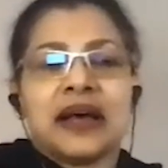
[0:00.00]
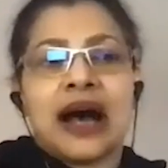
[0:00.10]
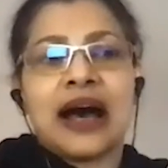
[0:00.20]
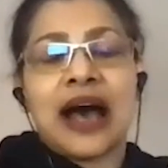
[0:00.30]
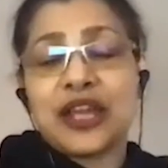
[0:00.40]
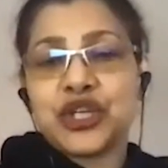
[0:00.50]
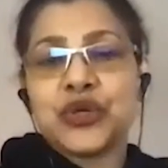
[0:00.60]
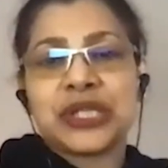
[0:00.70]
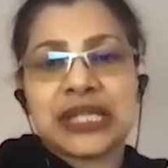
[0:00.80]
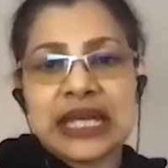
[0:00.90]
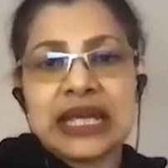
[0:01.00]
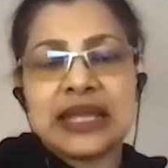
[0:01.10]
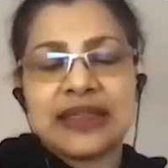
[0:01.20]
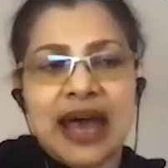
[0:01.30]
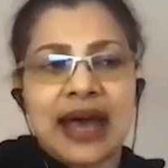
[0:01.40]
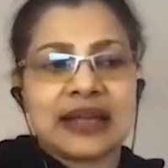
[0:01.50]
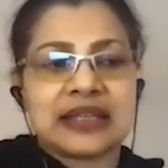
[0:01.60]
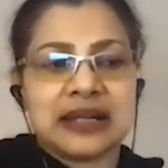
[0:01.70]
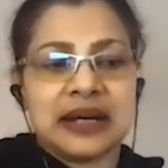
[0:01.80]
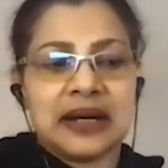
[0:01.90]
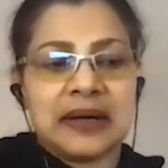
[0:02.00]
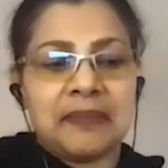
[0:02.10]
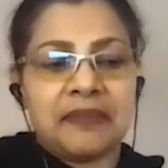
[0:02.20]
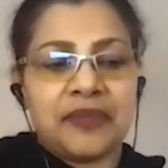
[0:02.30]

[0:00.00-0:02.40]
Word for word: I, I do see that um,